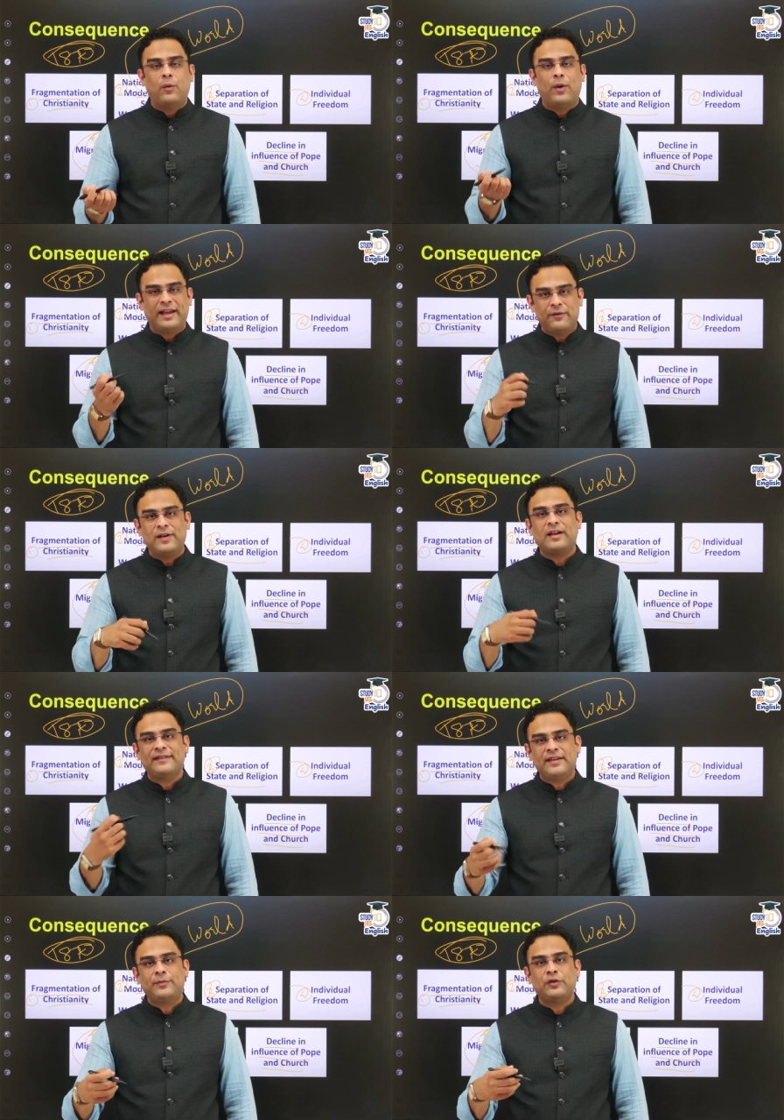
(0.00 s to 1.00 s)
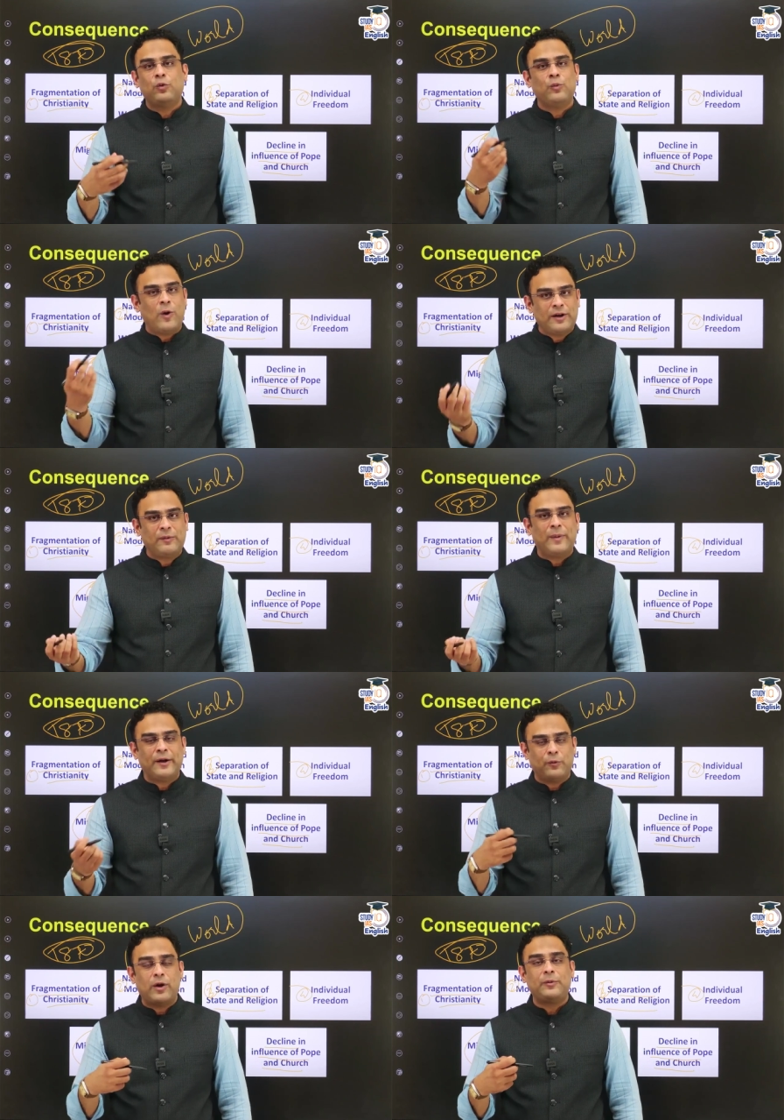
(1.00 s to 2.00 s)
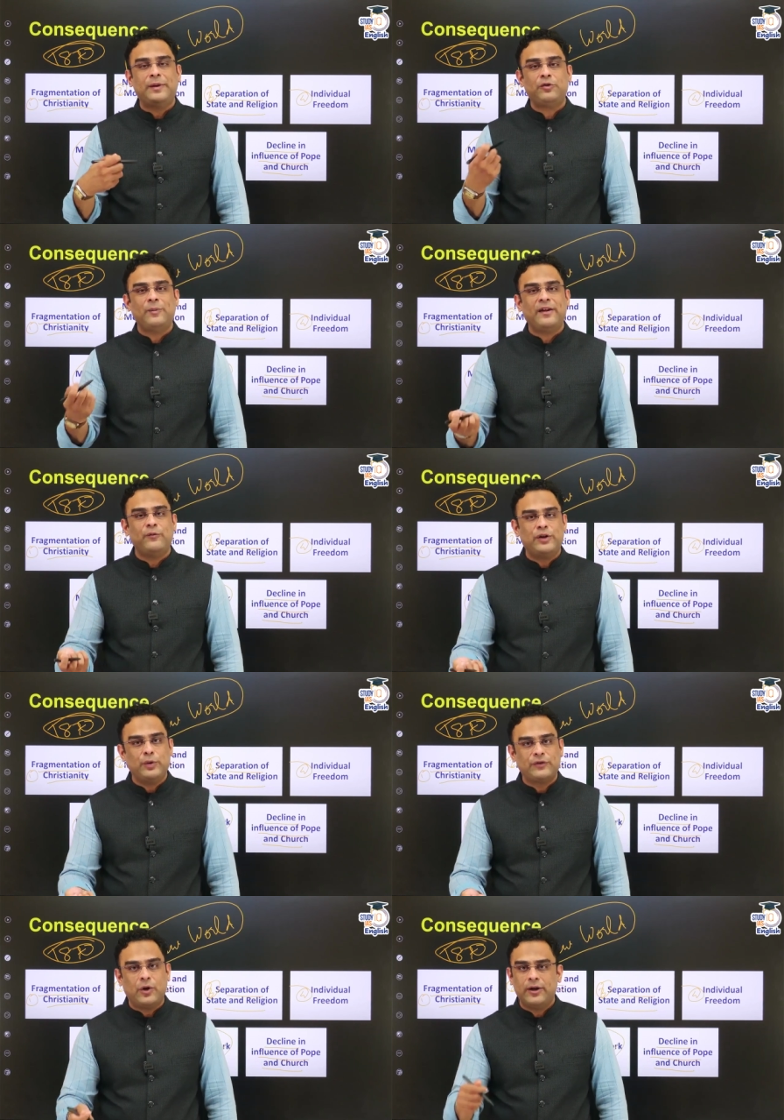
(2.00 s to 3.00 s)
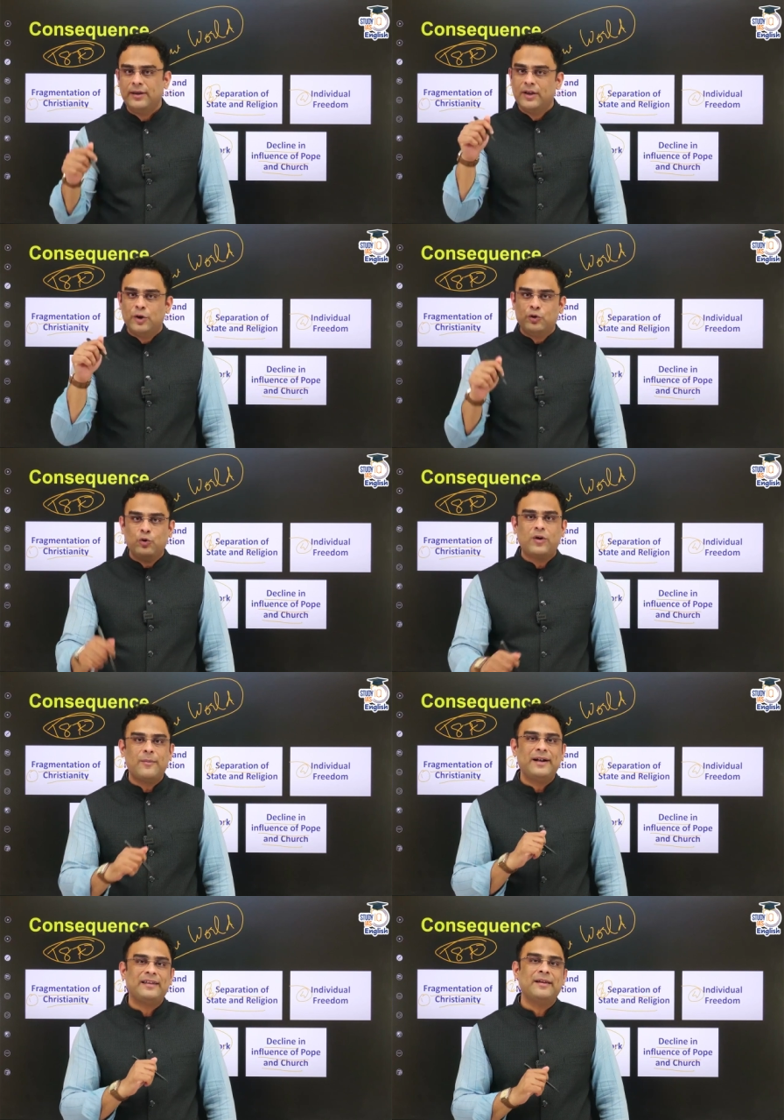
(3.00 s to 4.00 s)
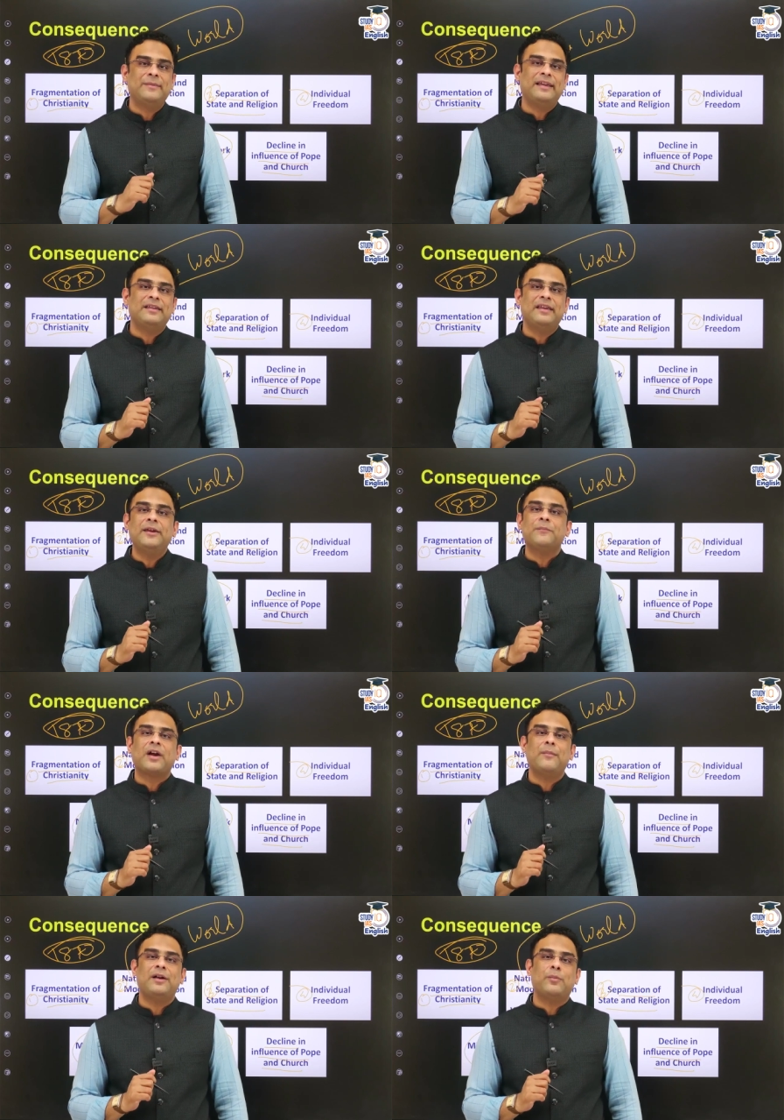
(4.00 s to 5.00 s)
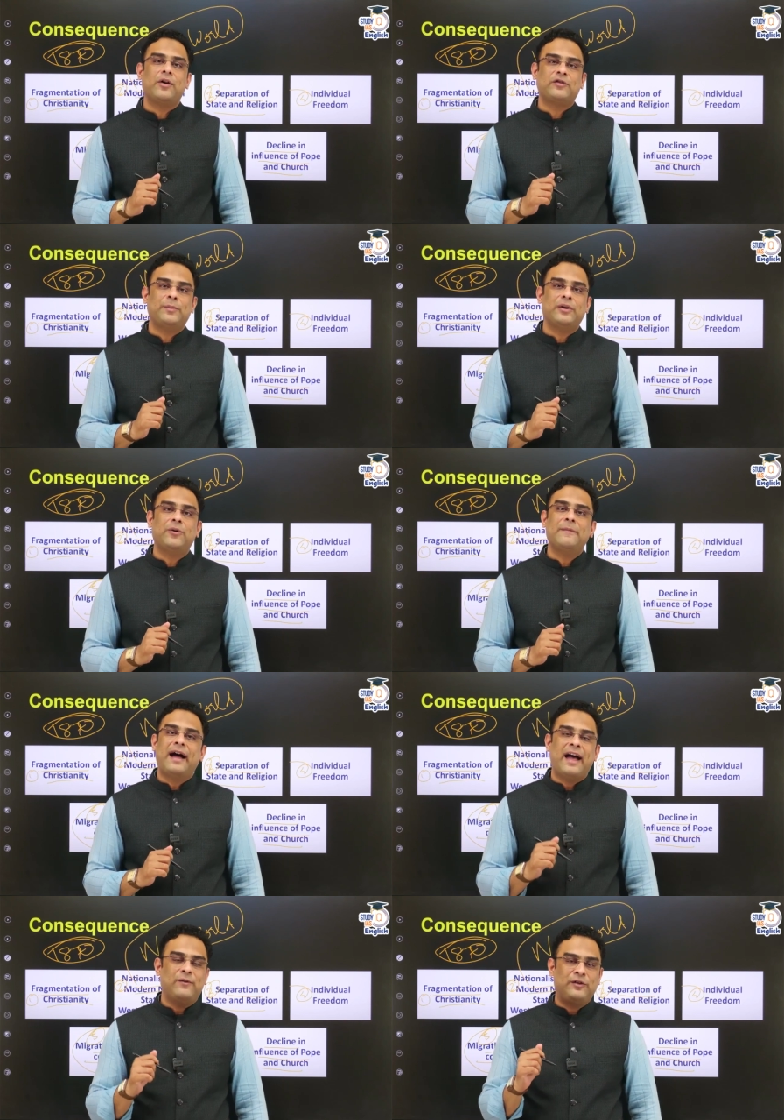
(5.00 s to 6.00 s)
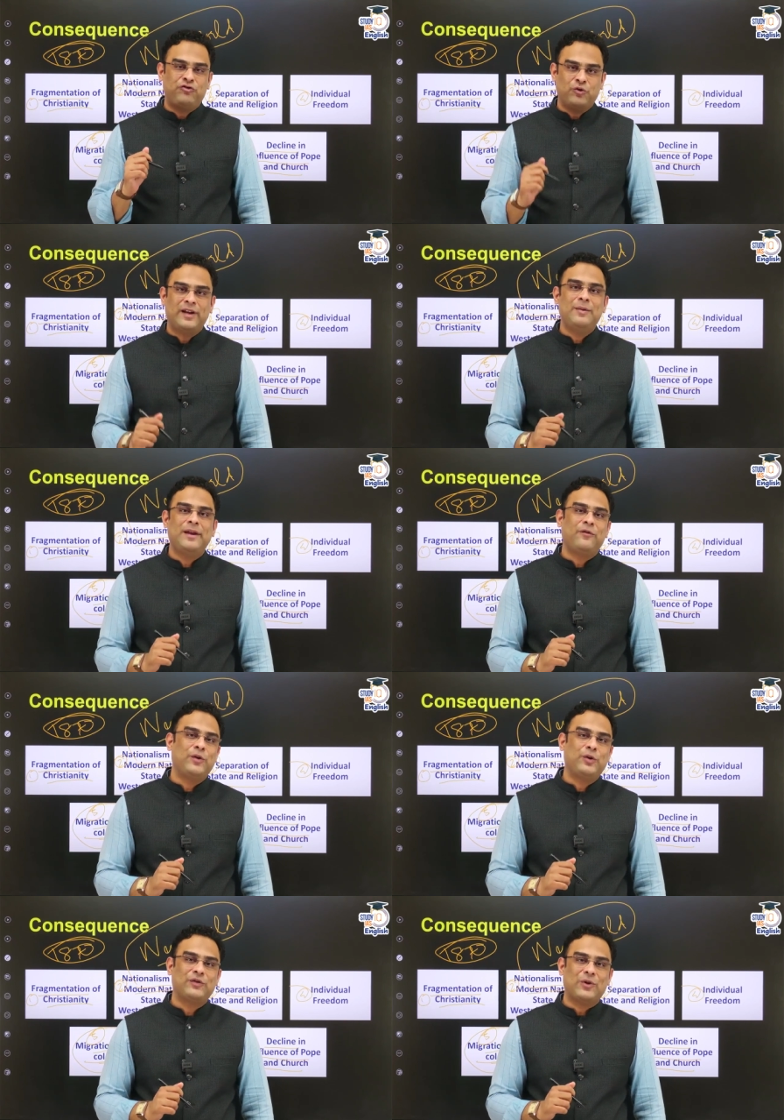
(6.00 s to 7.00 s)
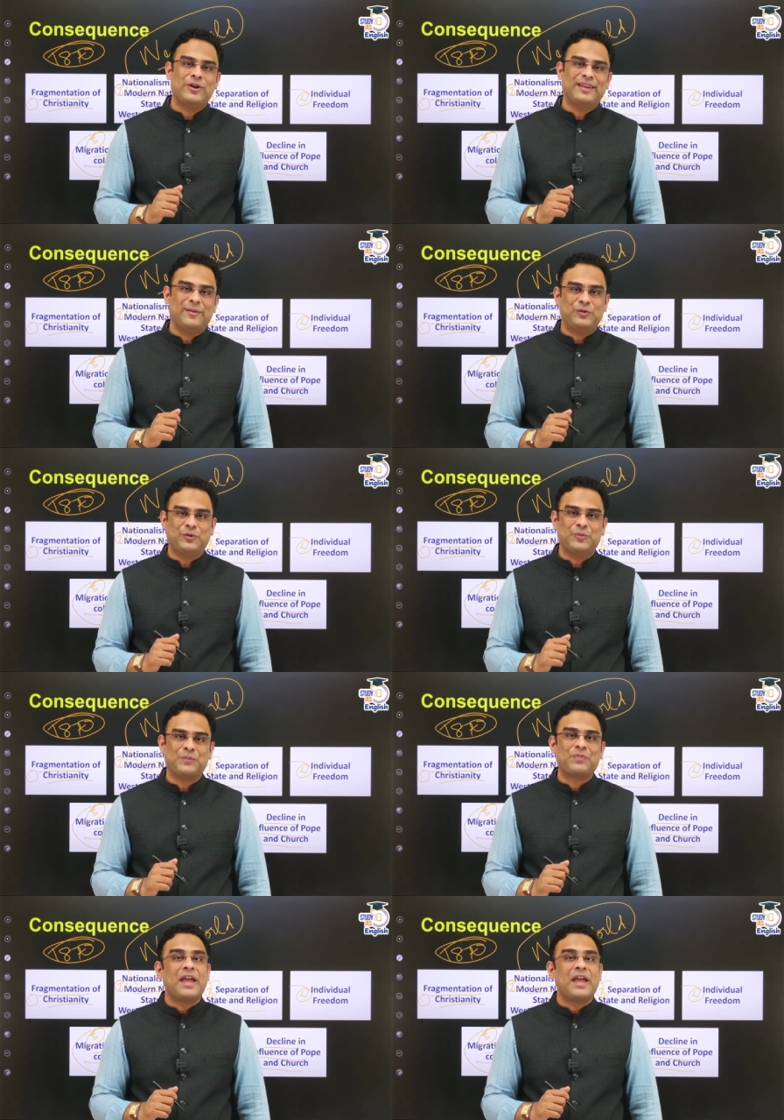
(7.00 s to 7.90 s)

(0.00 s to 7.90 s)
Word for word: Whatever concepts you want, my, want me to make videos on, do comment them in the comment box below. I will surely make videos on them too.